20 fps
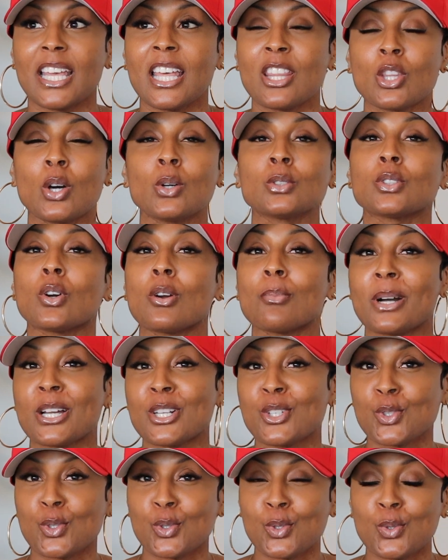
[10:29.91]
and those are my
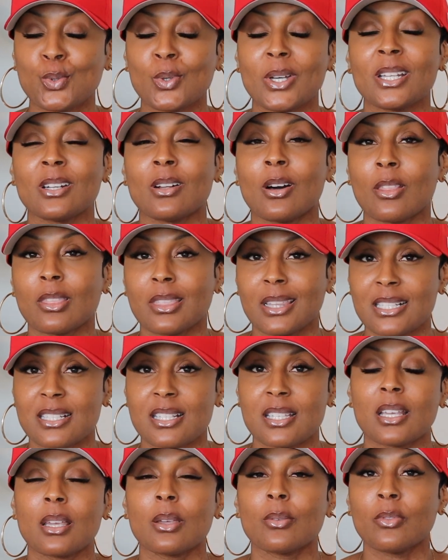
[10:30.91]
true and
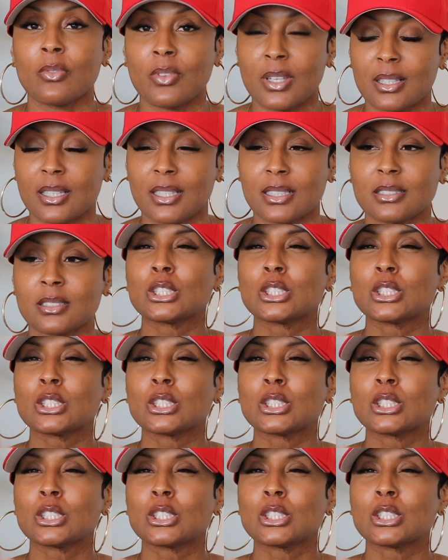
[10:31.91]
authentic feelings.